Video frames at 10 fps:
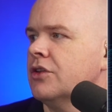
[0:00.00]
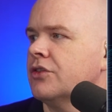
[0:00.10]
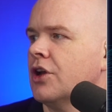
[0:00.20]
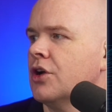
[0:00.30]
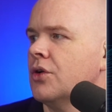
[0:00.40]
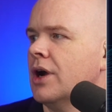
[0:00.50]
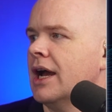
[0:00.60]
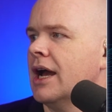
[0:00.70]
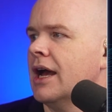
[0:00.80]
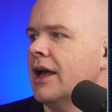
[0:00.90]
So
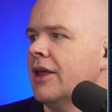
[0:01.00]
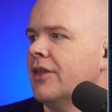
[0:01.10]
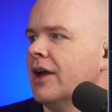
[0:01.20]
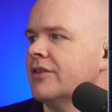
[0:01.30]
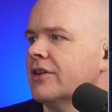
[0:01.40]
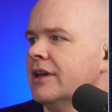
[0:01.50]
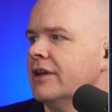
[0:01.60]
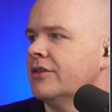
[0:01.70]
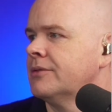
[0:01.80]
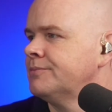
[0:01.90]
that
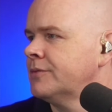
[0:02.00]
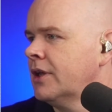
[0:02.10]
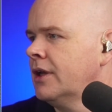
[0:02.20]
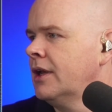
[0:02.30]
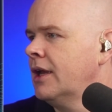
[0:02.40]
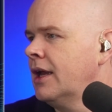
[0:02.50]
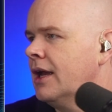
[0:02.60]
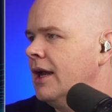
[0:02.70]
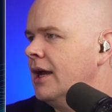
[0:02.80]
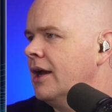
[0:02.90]
is...
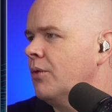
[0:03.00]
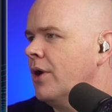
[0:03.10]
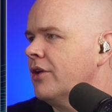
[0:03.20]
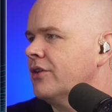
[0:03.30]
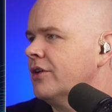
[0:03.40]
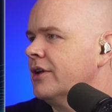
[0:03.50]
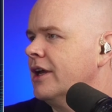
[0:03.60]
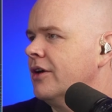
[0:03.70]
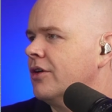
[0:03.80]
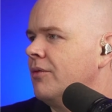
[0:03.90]
where has it
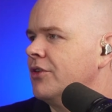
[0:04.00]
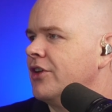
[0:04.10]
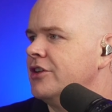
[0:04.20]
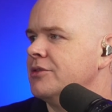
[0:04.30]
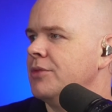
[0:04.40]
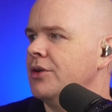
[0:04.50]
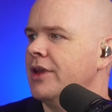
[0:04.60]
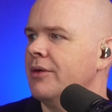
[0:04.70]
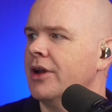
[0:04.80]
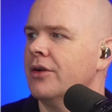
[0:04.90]
gone now? Conversation
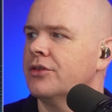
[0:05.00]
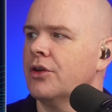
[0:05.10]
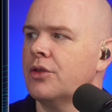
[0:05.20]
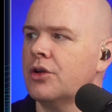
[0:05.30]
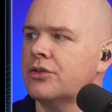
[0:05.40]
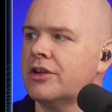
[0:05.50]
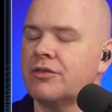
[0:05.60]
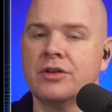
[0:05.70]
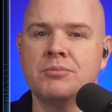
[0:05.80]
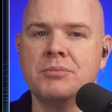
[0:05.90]
mode. There we go. So those
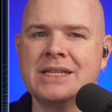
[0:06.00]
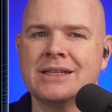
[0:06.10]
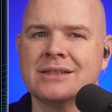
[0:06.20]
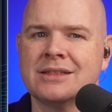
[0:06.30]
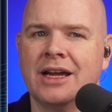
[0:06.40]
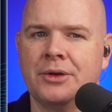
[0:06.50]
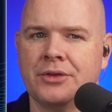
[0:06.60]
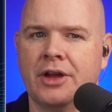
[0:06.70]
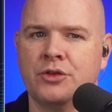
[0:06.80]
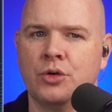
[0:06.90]
different meeting
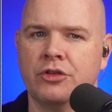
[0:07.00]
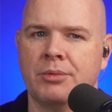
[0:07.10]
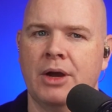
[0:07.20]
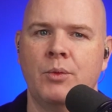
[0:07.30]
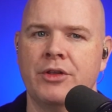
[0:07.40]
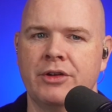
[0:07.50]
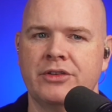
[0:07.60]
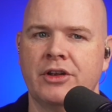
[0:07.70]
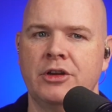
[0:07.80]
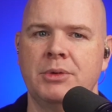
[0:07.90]
styles that I talked about, whether
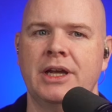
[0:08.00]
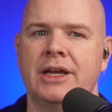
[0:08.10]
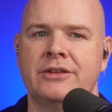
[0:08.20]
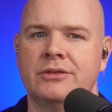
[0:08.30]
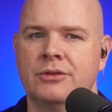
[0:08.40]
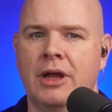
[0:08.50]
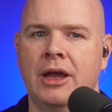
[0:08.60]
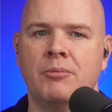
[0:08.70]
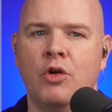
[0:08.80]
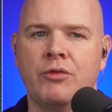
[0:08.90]
it's going to be
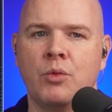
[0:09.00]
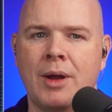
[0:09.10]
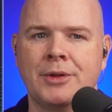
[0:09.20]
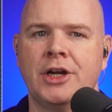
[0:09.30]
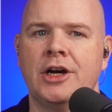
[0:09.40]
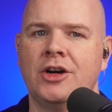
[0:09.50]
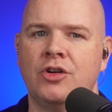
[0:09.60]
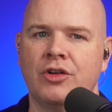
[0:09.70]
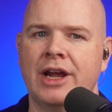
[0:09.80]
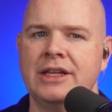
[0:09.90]
a more of a
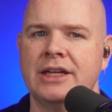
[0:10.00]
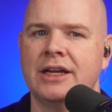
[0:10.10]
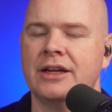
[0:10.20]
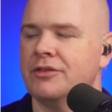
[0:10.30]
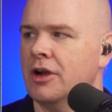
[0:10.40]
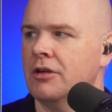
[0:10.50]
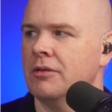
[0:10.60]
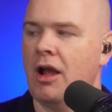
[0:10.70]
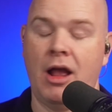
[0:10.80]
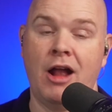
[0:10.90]
webinar or
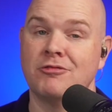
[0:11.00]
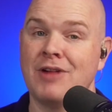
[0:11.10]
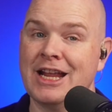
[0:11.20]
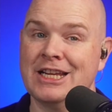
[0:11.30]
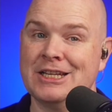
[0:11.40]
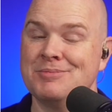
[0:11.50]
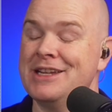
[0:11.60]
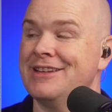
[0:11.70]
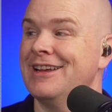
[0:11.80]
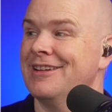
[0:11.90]
a regular
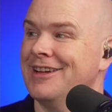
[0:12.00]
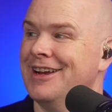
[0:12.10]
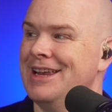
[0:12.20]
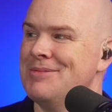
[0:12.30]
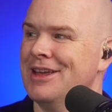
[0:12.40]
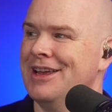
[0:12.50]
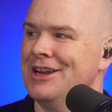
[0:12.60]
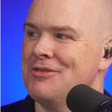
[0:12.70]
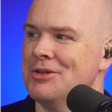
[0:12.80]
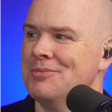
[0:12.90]
meeting, as I keep
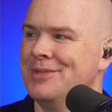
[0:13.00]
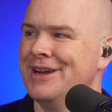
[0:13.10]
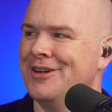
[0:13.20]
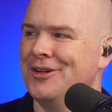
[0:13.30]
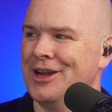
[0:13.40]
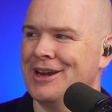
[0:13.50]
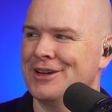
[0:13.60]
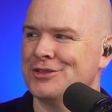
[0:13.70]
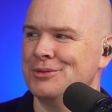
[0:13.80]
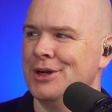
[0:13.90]
thinking of them, or the
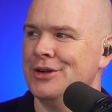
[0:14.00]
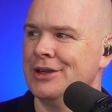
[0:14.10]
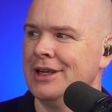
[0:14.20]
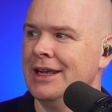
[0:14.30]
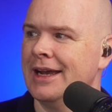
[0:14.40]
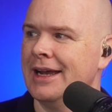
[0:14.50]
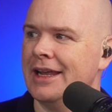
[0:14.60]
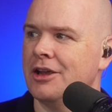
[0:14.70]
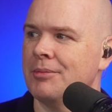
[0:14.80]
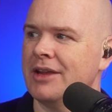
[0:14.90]
classroom mode,
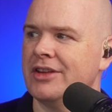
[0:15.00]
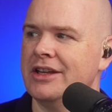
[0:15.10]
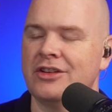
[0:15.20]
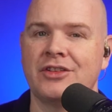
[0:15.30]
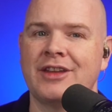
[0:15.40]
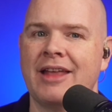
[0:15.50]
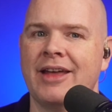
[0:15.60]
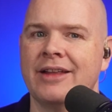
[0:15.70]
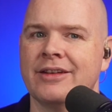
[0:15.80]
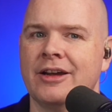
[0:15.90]
you can basically just
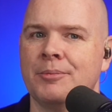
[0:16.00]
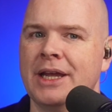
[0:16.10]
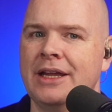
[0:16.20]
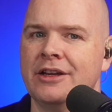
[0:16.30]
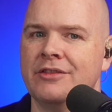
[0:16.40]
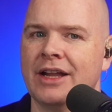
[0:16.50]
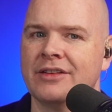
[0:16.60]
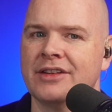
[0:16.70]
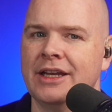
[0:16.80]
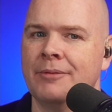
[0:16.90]
set that up in
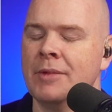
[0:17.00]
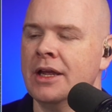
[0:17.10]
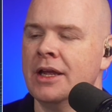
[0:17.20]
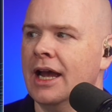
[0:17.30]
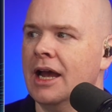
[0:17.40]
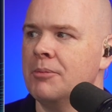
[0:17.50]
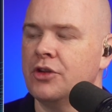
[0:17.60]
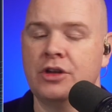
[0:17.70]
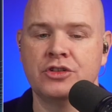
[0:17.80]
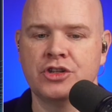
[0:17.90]
advance here.
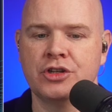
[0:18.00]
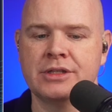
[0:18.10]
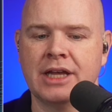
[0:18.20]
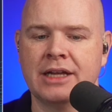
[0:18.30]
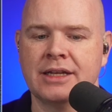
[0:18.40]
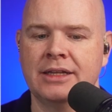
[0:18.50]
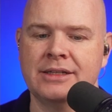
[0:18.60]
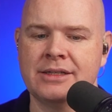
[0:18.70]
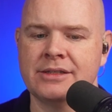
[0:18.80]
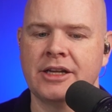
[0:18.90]
So you can choose that.
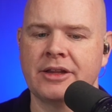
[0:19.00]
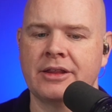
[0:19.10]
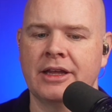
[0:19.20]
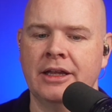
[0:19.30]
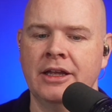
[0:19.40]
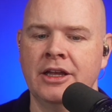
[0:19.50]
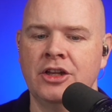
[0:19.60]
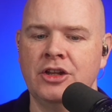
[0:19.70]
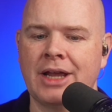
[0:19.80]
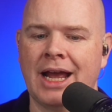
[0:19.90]
And this is another thing,
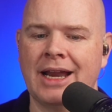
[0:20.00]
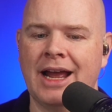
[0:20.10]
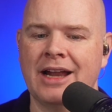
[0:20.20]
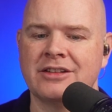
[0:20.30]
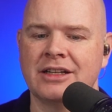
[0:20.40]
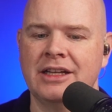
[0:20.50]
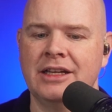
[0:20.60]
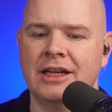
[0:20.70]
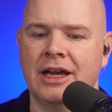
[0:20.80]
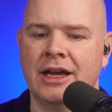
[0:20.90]
you can
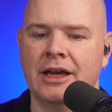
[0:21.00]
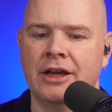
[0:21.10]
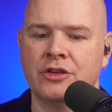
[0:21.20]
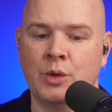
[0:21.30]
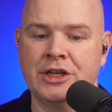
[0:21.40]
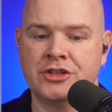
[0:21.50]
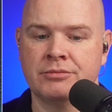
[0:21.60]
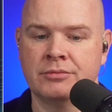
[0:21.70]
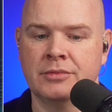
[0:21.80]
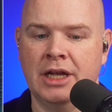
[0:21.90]
actually
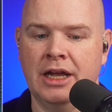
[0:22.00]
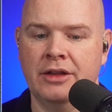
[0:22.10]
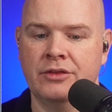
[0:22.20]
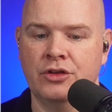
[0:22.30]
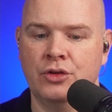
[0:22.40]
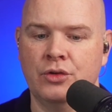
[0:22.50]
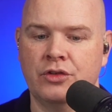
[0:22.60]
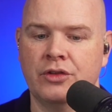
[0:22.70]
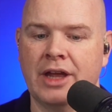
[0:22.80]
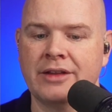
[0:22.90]
switch to
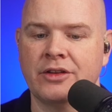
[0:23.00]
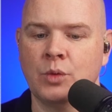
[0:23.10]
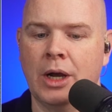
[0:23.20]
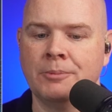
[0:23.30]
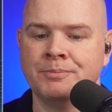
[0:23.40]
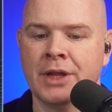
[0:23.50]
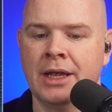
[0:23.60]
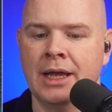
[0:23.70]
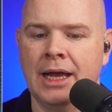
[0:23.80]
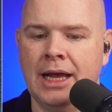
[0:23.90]
that as well.
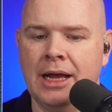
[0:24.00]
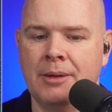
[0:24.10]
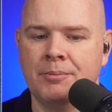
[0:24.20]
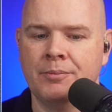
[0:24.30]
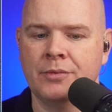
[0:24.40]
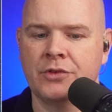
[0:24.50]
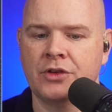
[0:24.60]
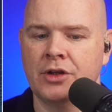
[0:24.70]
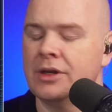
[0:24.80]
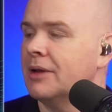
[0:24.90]

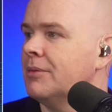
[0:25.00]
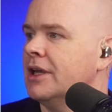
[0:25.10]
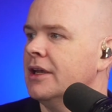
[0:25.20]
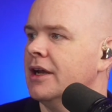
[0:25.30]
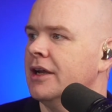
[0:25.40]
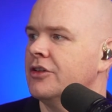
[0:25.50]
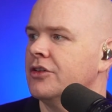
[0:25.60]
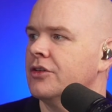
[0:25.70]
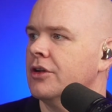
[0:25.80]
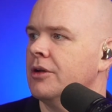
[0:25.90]
So let me
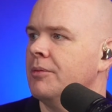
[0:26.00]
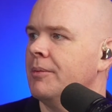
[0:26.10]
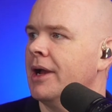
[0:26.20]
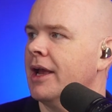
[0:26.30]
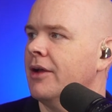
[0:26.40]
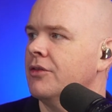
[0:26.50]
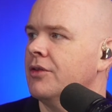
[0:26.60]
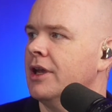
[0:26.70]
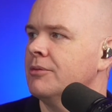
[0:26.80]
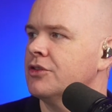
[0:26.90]
just come back out of here.